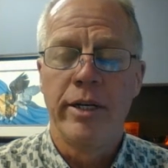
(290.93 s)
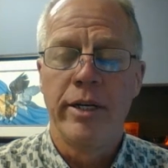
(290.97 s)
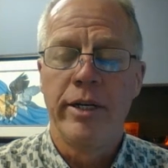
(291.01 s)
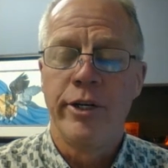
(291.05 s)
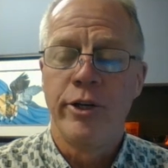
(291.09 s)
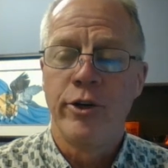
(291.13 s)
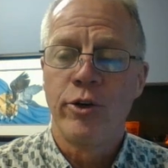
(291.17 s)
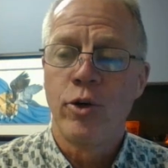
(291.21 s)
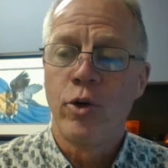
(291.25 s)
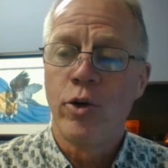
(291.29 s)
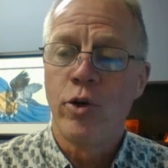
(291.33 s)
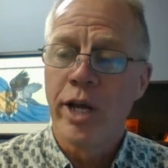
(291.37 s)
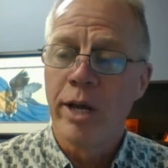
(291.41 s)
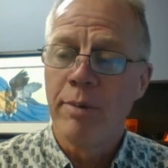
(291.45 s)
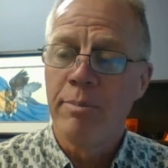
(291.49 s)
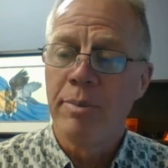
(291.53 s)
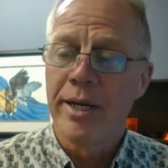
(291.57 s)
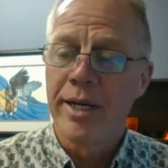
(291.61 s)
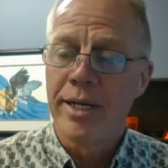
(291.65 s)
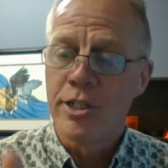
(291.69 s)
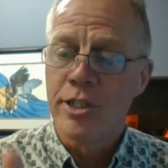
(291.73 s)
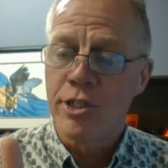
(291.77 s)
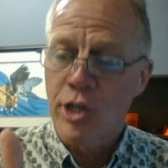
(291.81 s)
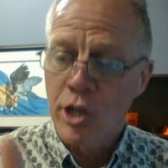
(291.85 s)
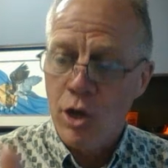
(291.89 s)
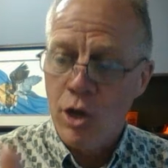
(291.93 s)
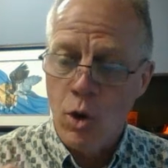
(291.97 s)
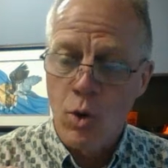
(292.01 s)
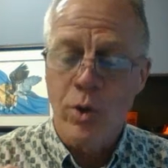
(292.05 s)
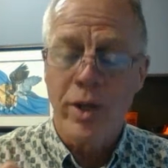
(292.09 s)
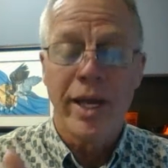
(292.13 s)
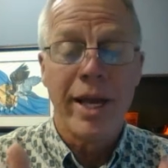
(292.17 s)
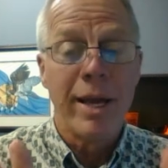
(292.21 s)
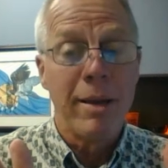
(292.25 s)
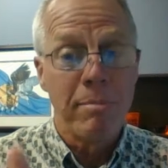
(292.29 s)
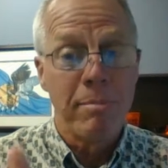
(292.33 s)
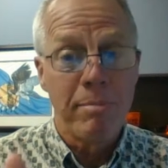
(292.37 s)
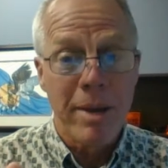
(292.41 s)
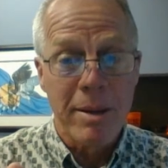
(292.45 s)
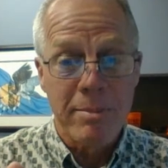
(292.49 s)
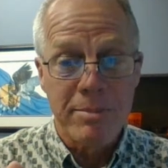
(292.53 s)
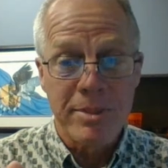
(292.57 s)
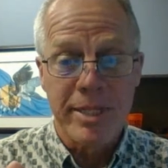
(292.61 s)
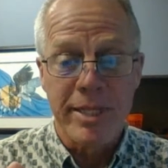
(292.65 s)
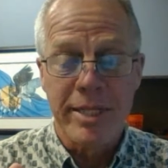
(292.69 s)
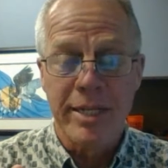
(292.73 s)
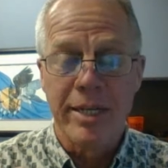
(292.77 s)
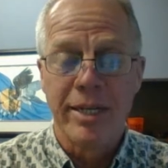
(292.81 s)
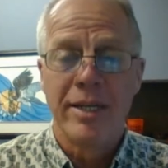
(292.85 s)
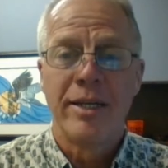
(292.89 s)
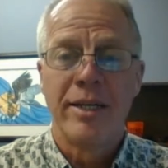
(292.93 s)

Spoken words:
You're going up against Coke and Pepsi.